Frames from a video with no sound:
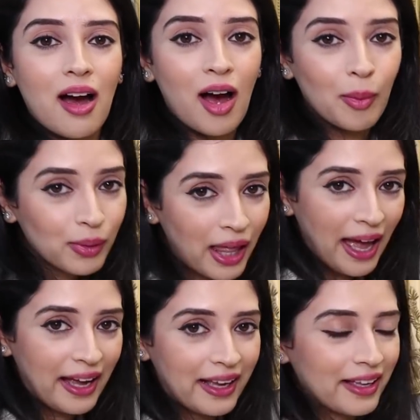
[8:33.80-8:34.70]
are
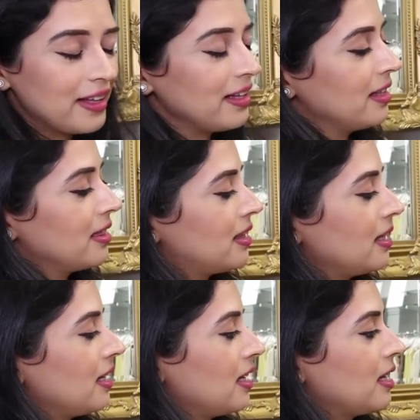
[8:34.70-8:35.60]
black,
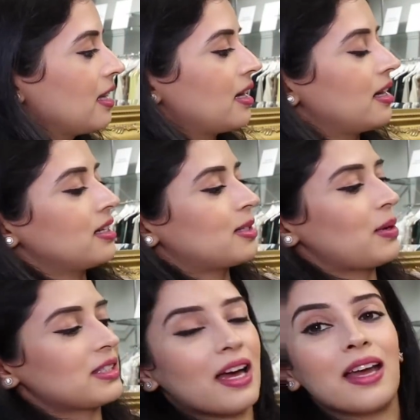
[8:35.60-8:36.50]
the
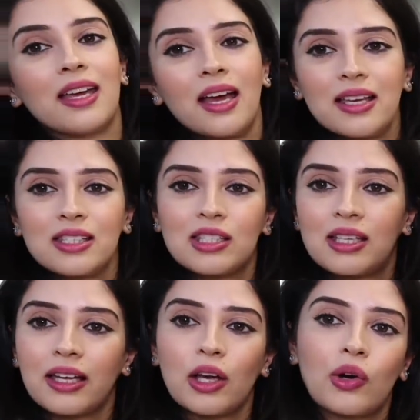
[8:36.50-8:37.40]
dupatta here is
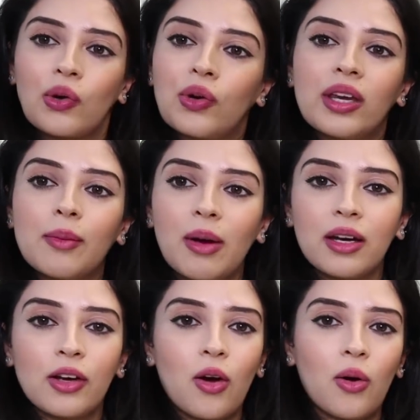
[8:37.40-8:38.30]
just like a cream
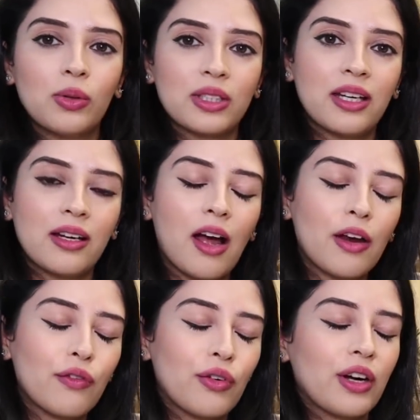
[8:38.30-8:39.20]
and a gold and an
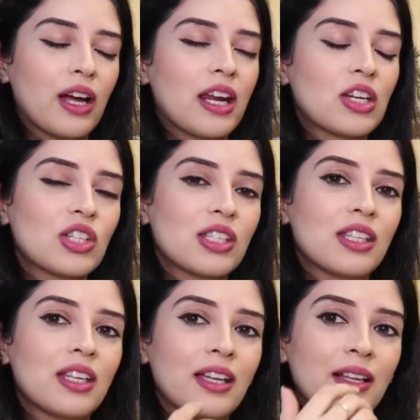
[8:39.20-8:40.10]
ivory, and I just all
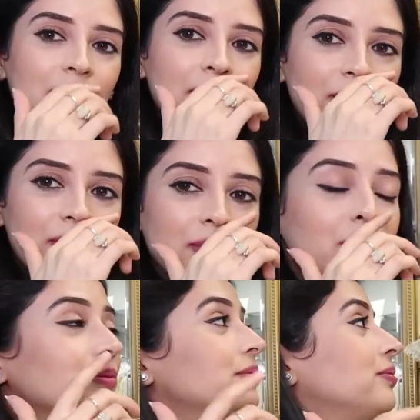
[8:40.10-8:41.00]
together.
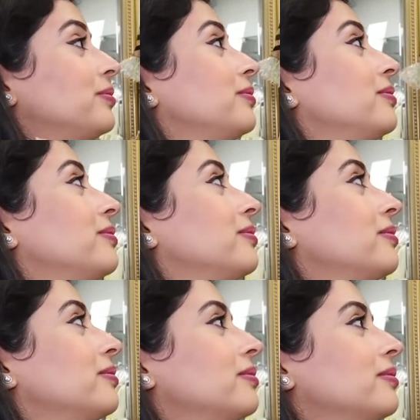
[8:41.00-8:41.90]
Hmm? Look
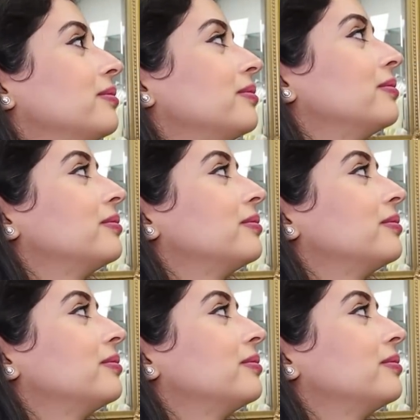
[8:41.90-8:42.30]
all together.